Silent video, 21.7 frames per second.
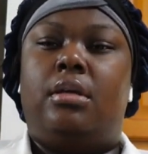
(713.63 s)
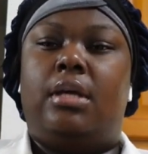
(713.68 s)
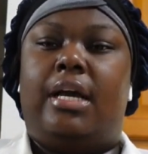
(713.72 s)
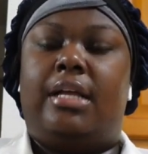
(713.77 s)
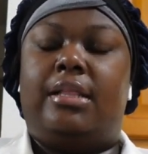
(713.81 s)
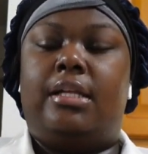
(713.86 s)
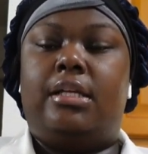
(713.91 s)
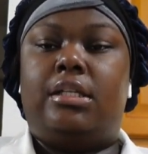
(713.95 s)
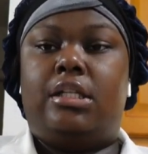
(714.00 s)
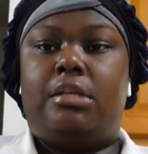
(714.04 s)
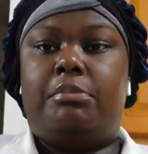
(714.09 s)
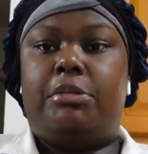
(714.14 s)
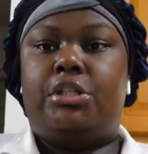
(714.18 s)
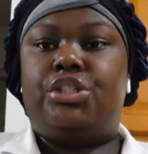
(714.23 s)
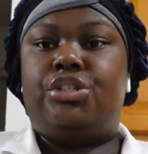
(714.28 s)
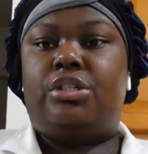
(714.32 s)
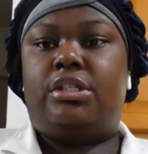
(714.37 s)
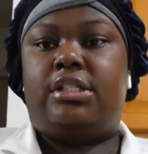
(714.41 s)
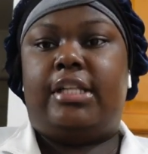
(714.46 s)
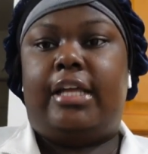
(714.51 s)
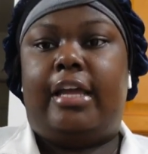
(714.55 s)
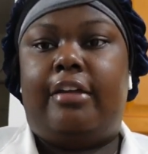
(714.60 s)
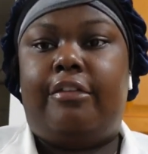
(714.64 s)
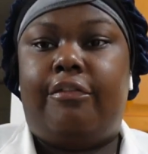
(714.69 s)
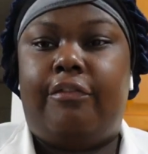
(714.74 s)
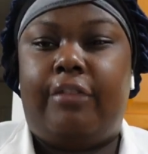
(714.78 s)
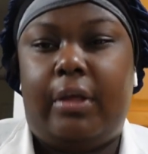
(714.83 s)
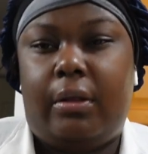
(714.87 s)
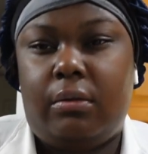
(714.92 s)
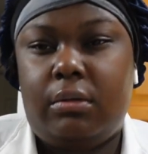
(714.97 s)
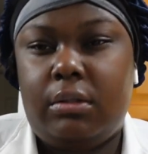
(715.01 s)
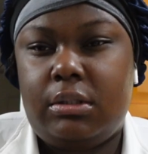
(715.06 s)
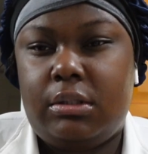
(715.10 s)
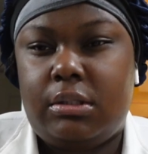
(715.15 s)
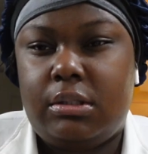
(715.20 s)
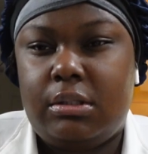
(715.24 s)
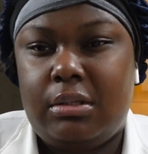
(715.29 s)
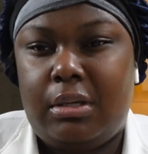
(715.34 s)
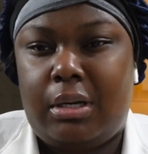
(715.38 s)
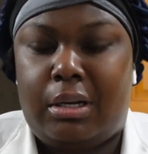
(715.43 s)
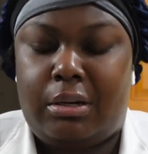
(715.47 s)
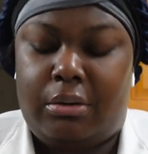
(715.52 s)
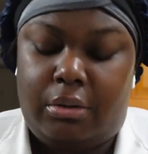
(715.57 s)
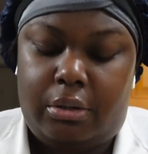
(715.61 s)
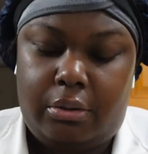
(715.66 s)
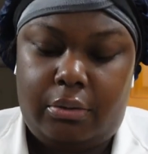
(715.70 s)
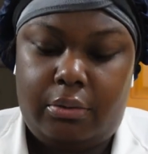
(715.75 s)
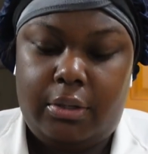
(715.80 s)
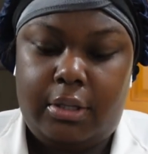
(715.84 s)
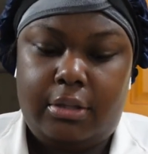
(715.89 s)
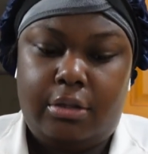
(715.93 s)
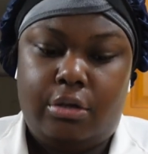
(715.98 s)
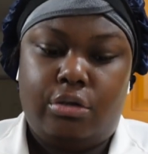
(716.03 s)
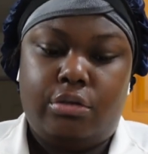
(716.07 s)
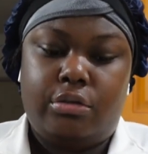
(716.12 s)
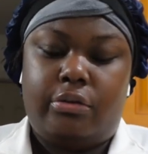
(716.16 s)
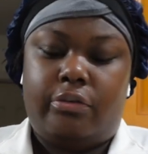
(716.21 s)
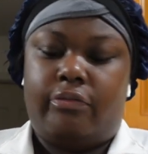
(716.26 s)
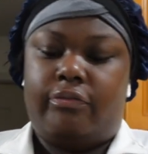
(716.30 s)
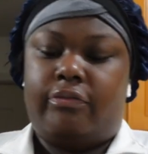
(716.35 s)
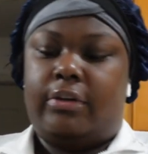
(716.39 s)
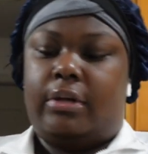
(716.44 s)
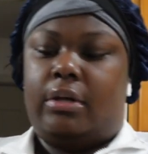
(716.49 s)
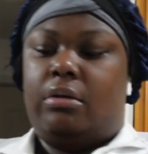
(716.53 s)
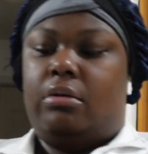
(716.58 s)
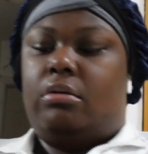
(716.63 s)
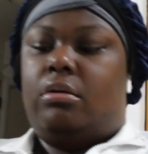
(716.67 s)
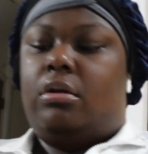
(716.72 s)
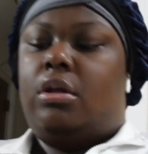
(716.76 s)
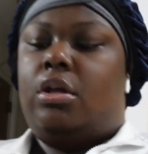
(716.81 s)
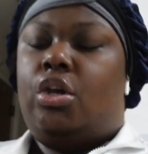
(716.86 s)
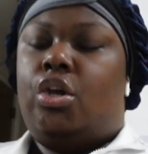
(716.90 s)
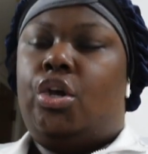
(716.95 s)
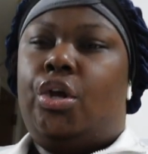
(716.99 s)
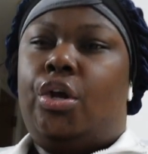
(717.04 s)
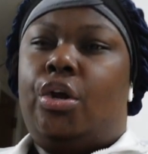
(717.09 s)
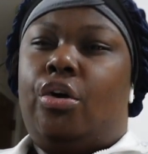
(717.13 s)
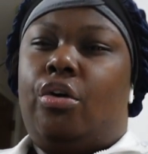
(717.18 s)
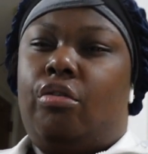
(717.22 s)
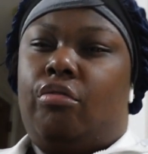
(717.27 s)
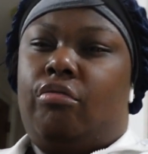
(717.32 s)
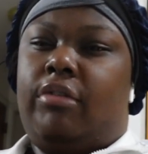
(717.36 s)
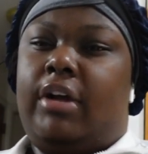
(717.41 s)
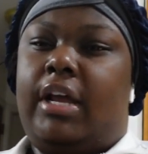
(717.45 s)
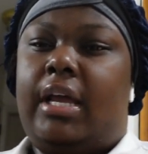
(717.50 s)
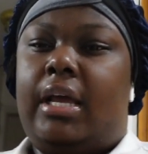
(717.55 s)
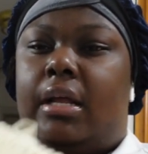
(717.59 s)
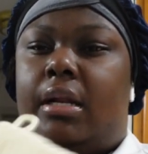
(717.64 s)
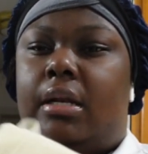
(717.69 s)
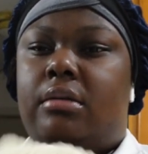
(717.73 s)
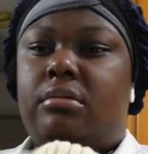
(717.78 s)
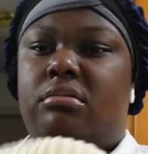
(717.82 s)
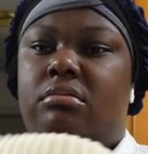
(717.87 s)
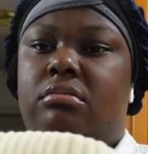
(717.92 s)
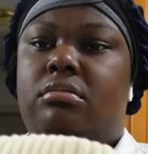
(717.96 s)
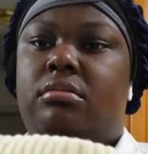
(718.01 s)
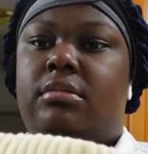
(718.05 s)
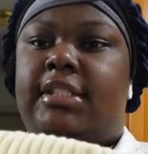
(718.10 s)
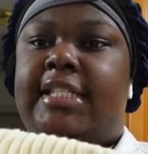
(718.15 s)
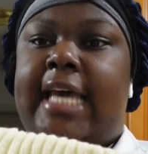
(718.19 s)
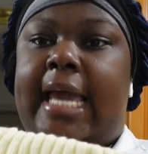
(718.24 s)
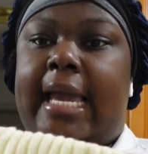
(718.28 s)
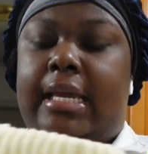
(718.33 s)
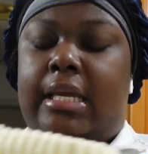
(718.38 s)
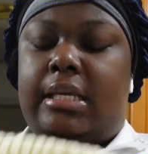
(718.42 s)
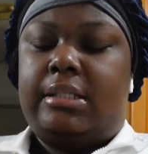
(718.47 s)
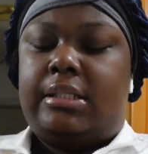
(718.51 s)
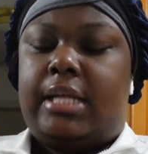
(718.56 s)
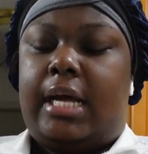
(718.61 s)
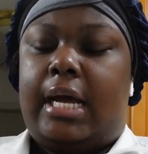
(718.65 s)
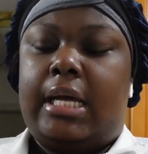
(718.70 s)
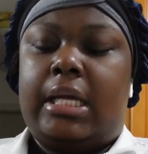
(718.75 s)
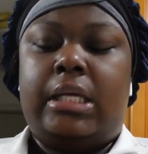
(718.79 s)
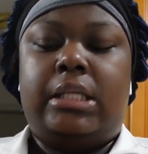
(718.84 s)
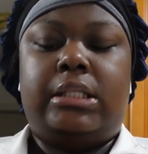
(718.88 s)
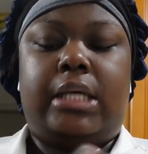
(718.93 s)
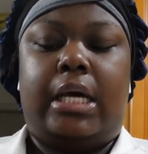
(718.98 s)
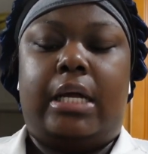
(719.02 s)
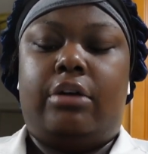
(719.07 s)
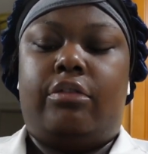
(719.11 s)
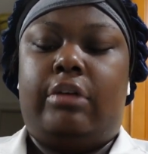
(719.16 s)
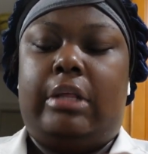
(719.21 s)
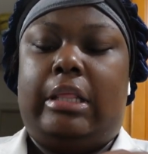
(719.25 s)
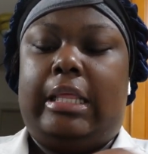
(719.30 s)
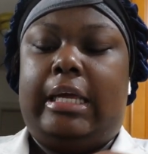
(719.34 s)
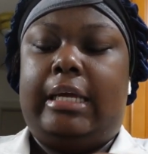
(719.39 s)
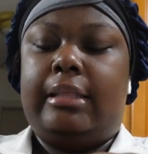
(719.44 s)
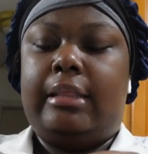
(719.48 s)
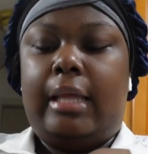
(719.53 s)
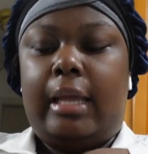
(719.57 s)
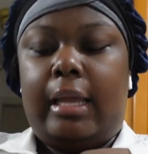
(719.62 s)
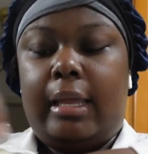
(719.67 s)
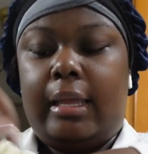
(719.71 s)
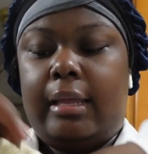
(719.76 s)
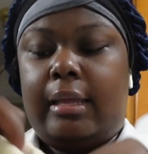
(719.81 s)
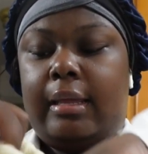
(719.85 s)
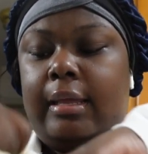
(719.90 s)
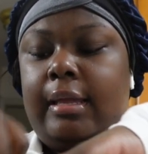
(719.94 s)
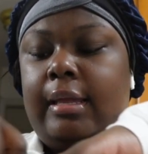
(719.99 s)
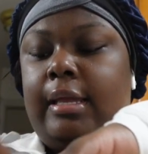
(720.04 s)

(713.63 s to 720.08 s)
I think the material is like felt. I don't know. Those felt red tacky stockings. I don't really like that.